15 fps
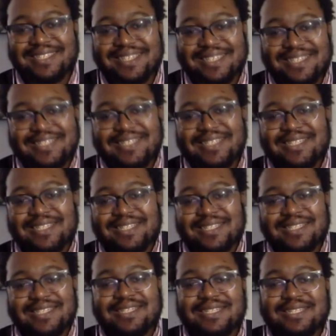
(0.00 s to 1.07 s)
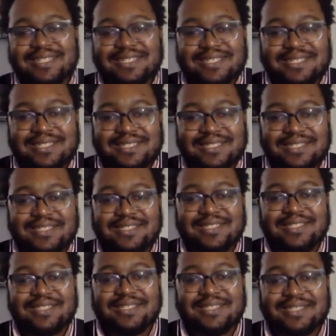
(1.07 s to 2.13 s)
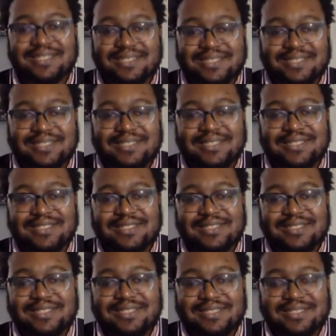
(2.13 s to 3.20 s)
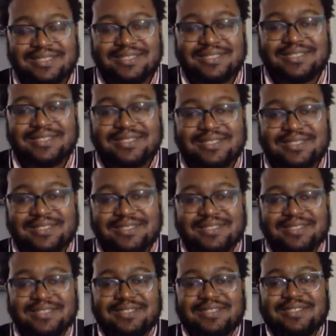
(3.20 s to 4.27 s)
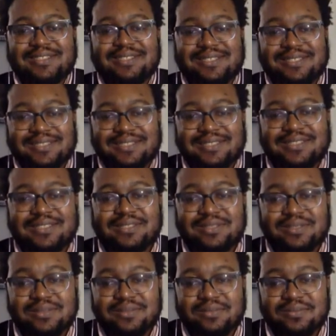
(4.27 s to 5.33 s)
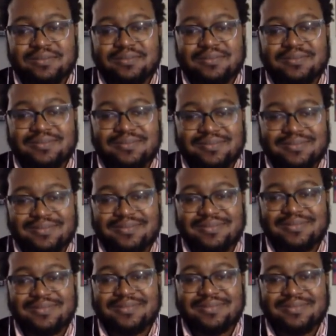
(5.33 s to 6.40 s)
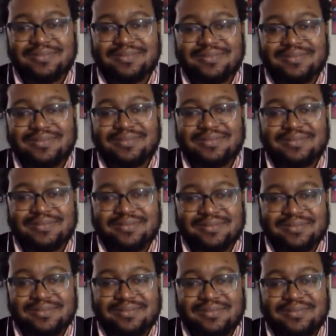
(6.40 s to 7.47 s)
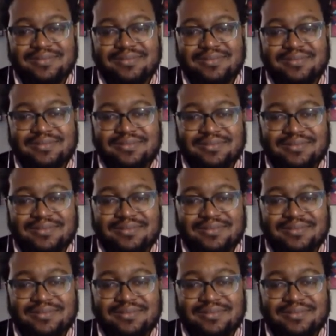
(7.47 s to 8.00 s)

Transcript: (silent)